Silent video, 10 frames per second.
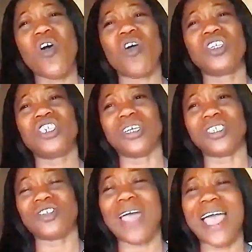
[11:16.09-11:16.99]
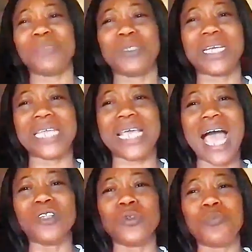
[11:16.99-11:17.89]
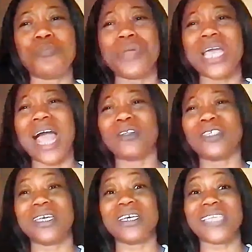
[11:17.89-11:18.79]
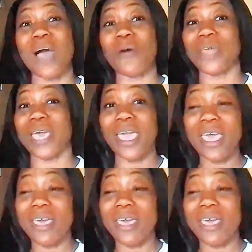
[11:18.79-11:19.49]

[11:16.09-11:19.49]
urchins try as much as they can to bring out things out there,